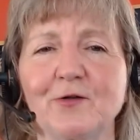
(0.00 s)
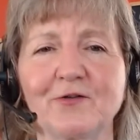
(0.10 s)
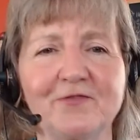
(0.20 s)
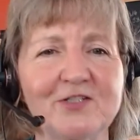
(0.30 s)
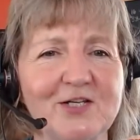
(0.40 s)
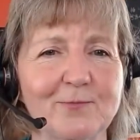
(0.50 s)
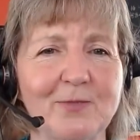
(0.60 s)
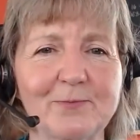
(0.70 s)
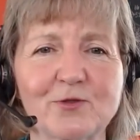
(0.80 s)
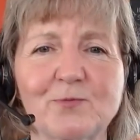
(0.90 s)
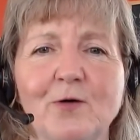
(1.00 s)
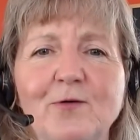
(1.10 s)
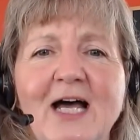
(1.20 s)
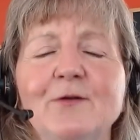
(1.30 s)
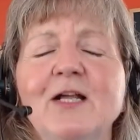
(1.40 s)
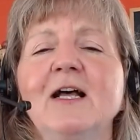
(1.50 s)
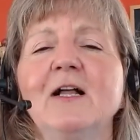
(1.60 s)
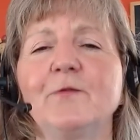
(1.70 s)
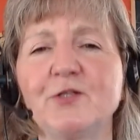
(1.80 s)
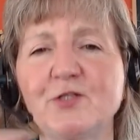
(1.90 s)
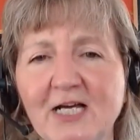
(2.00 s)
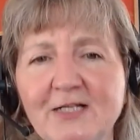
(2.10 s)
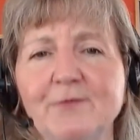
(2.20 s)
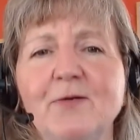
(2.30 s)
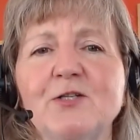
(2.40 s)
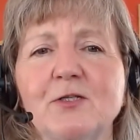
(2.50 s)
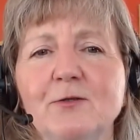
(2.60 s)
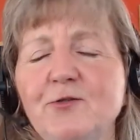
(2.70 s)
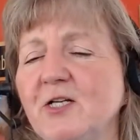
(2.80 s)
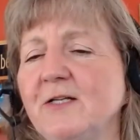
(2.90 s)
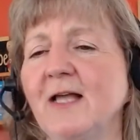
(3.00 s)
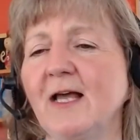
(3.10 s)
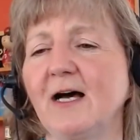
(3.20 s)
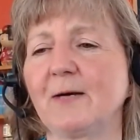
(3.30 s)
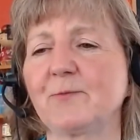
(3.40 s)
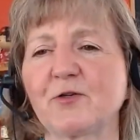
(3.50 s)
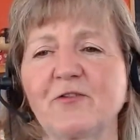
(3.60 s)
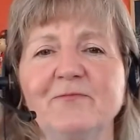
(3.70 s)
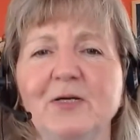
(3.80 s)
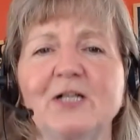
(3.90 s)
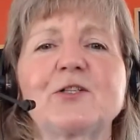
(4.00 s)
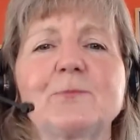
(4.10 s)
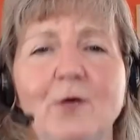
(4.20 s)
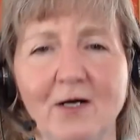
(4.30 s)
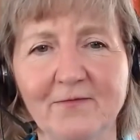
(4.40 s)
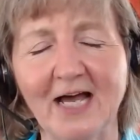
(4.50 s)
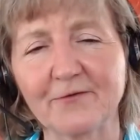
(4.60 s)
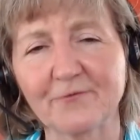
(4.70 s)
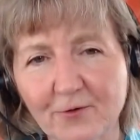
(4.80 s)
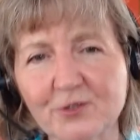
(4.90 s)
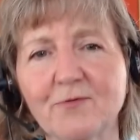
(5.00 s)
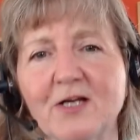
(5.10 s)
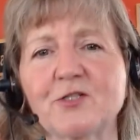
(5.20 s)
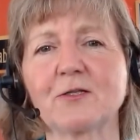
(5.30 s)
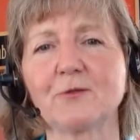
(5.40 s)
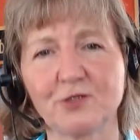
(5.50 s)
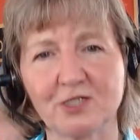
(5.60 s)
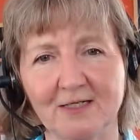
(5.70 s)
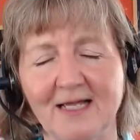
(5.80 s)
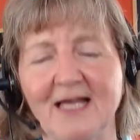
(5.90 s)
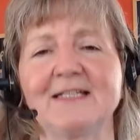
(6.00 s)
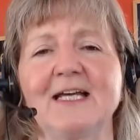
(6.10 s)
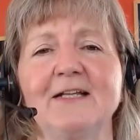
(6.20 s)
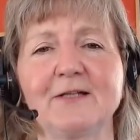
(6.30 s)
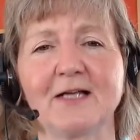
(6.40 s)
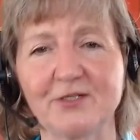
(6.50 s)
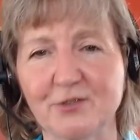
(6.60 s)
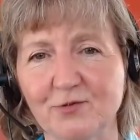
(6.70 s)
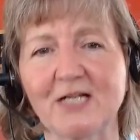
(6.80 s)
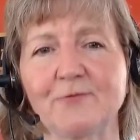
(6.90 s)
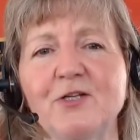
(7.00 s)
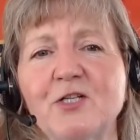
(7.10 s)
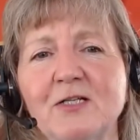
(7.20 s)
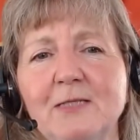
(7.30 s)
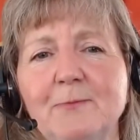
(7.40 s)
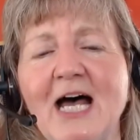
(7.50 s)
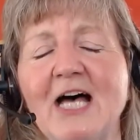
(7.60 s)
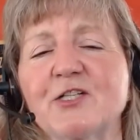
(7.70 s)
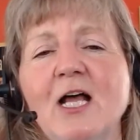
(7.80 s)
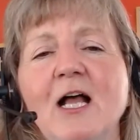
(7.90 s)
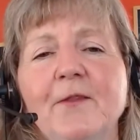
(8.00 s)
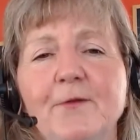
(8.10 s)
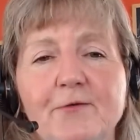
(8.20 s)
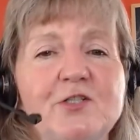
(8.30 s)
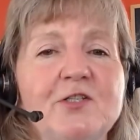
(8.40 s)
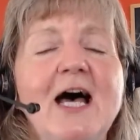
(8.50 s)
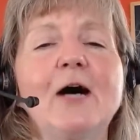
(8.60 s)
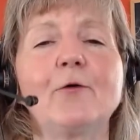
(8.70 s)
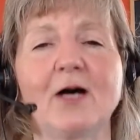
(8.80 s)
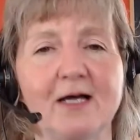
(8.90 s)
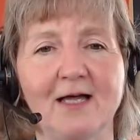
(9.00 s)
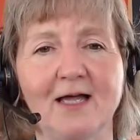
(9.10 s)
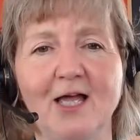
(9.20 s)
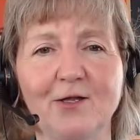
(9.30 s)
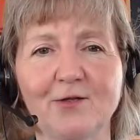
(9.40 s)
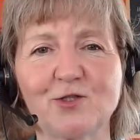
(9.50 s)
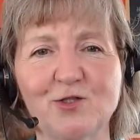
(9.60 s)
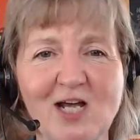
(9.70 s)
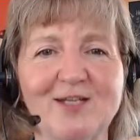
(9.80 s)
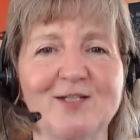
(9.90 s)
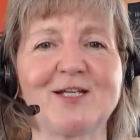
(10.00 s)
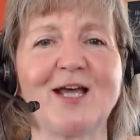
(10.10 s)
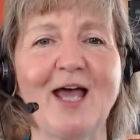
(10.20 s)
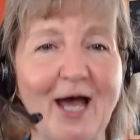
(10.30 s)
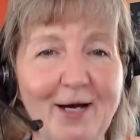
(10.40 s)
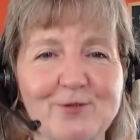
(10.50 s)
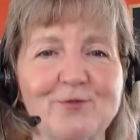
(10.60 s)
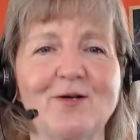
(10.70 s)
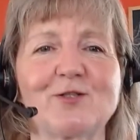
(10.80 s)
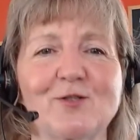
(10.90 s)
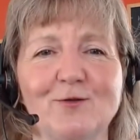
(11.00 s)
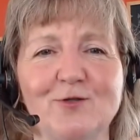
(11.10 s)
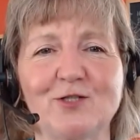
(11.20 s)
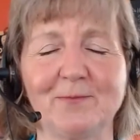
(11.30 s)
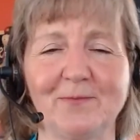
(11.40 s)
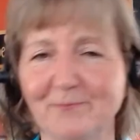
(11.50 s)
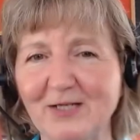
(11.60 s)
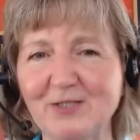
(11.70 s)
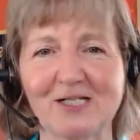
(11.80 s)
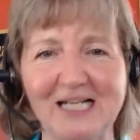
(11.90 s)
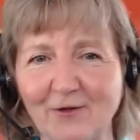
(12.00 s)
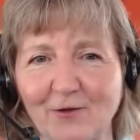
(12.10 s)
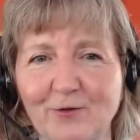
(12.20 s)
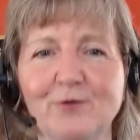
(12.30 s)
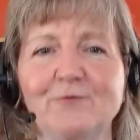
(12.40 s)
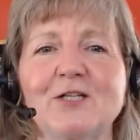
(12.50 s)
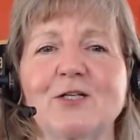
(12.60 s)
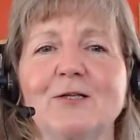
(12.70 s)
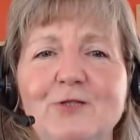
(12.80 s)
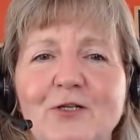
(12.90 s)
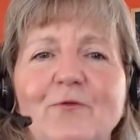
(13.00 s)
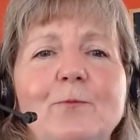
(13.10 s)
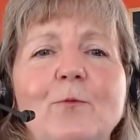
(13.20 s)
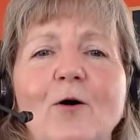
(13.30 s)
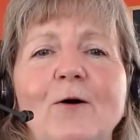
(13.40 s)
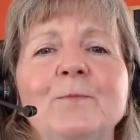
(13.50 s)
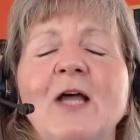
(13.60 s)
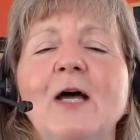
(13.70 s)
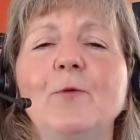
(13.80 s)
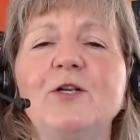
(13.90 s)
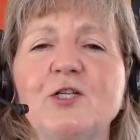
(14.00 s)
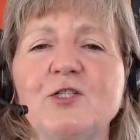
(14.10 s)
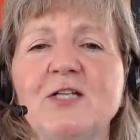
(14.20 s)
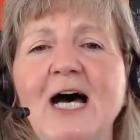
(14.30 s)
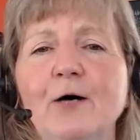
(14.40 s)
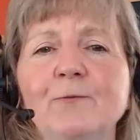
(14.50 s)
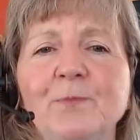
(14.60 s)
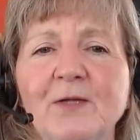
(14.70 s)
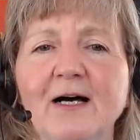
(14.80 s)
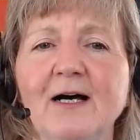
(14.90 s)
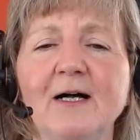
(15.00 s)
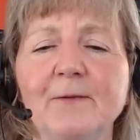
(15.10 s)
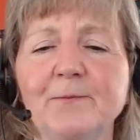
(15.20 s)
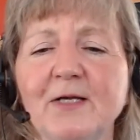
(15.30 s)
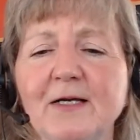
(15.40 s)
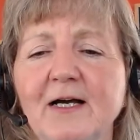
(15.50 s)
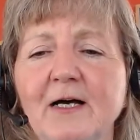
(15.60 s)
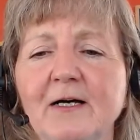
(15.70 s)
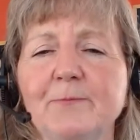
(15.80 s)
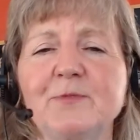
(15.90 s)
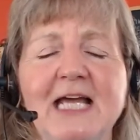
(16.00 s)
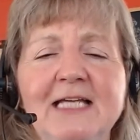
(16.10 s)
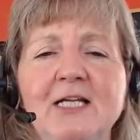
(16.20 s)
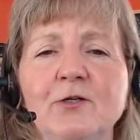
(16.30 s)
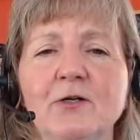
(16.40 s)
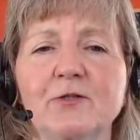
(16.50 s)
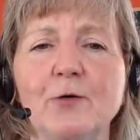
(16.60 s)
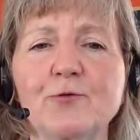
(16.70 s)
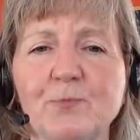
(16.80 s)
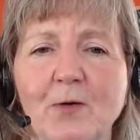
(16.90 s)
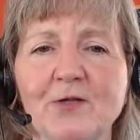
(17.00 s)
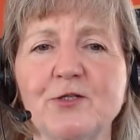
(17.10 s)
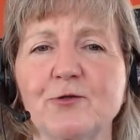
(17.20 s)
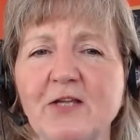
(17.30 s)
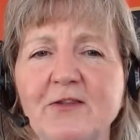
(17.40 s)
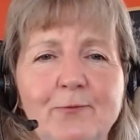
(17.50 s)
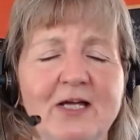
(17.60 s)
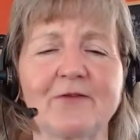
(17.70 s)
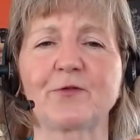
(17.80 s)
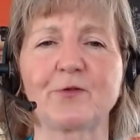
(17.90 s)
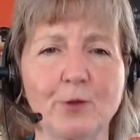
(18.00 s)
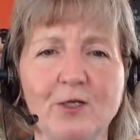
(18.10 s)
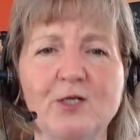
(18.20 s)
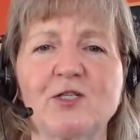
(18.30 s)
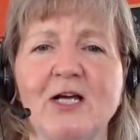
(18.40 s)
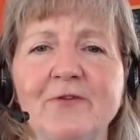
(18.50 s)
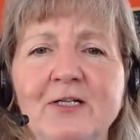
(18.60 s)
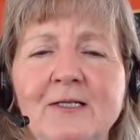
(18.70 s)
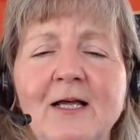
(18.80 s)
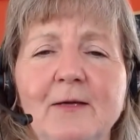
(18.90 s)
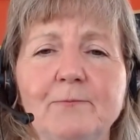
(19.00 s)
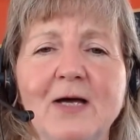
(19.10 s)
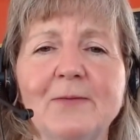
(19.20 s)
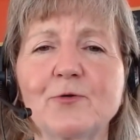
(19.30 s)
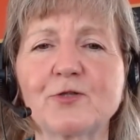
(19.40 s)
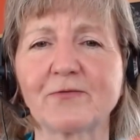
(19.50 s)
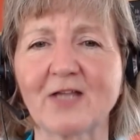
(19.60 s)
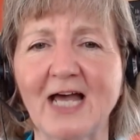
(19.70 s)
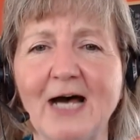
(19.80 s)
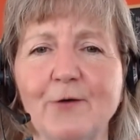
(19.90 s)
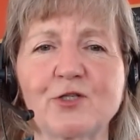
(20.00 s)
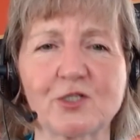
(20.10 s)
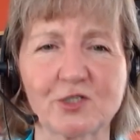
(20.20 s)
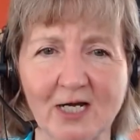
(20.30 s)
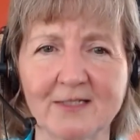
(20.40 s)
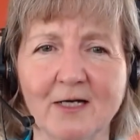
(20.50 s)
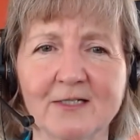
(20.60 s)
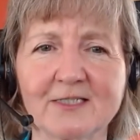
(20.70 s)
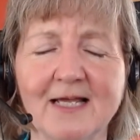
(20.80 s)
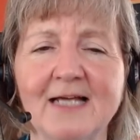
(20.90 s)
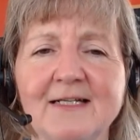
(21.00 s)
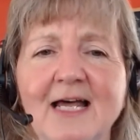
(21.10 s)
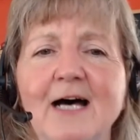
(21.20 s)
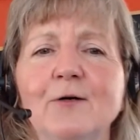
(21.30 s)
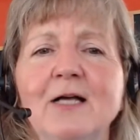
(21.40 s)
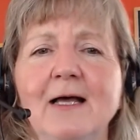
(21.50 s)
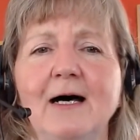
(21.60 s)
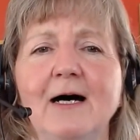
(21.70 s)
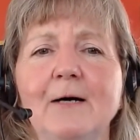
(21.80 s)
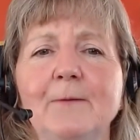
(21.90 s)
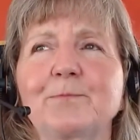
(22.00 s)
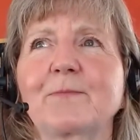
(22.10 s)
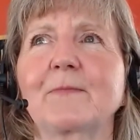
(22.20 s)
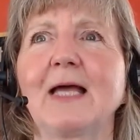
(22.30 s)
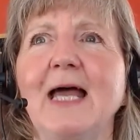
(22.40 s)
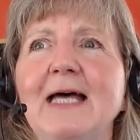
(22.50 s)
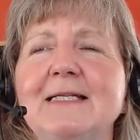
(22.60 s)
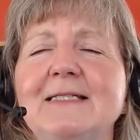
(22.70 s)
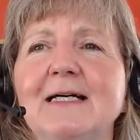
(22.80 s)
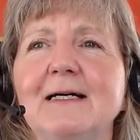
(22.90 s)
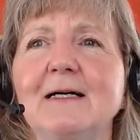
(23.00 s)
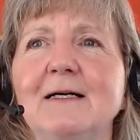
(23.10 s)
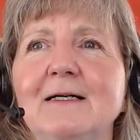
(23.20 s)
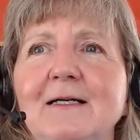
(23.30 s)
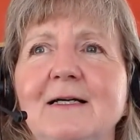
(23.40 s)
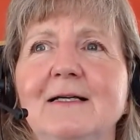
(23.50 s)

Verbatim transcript: and all of these other people spoke out, the Senate resolution um, sort of built upon that first resolution and, and, as you said, recently passed. There is now a second House resolution, basically the third resolution for Paul, which is now uh, uh, obtaining co-sponsors. I think we have 37 members of the House signed on to that now, um, and uh,